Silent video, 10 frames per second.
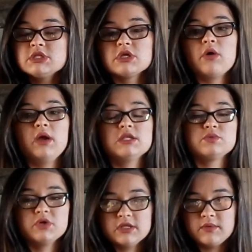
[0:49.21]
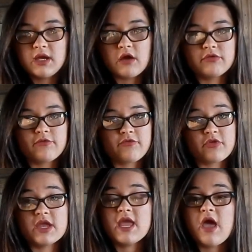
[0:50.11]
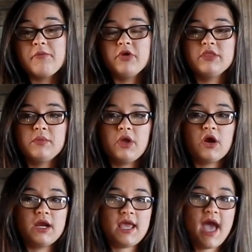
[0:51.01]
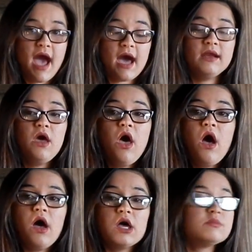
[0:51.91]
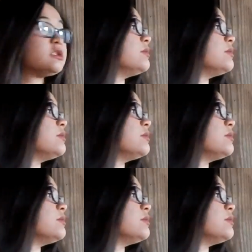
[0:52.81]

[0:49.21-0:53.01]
So it's wood that we got for free and wood that we already had. Um, so